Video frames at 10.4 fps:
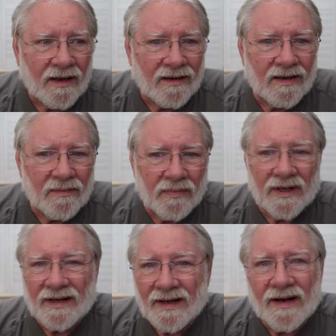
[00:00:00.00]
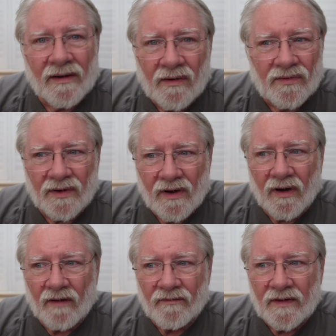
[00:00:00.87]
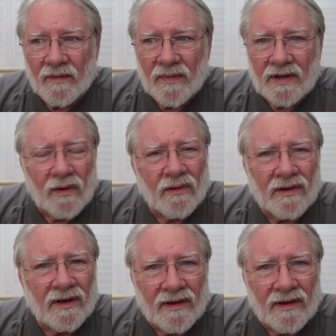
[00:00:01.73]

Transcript: to play 9 holes of golf and then be totally